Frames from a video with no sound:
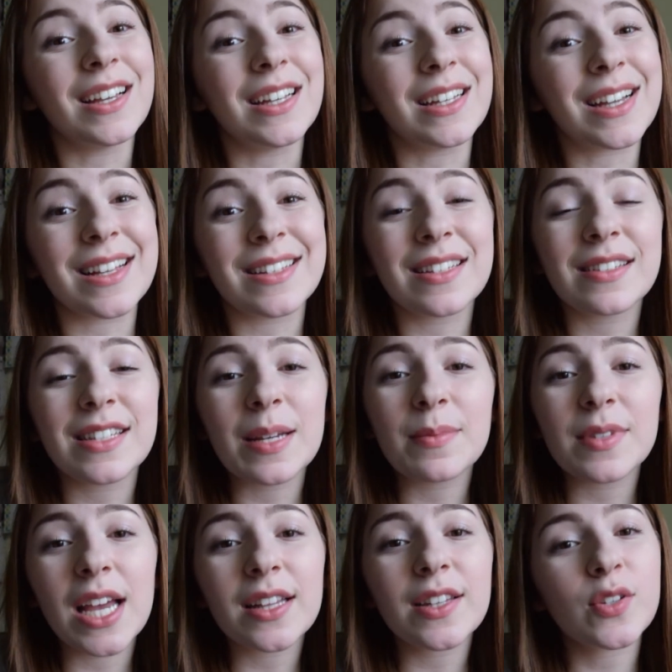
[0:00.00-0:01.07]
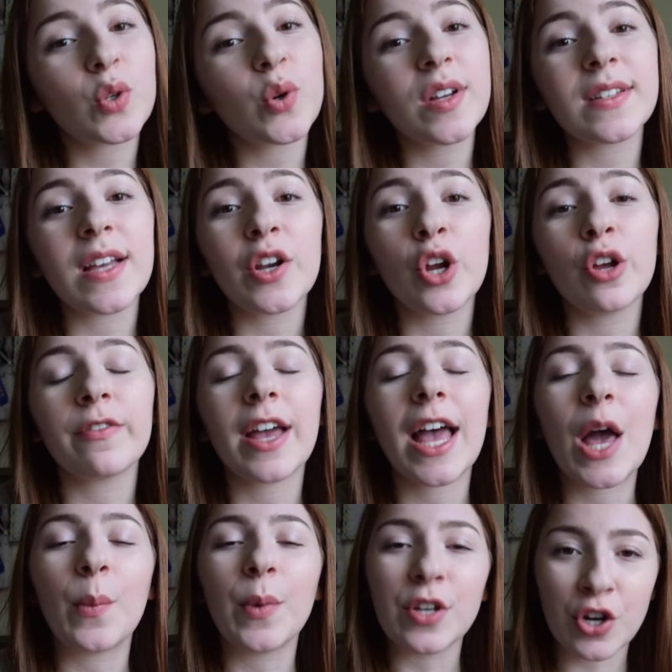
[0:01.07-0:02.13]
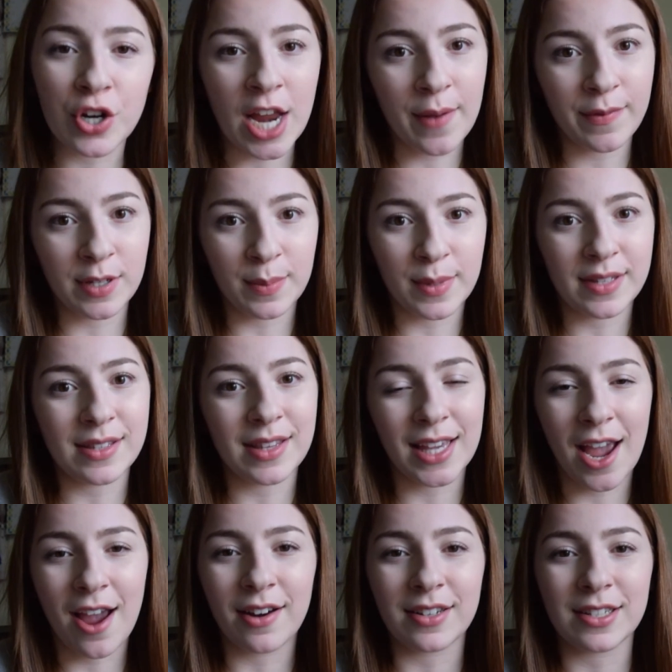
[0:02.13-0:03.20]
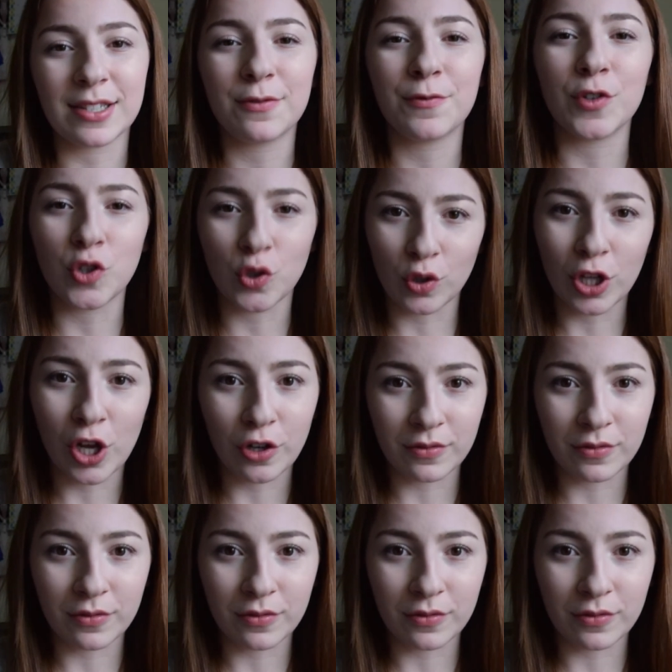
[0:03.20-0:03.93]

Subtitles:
because it seems like the stories aren't over and we don't have to miss the characters for too long.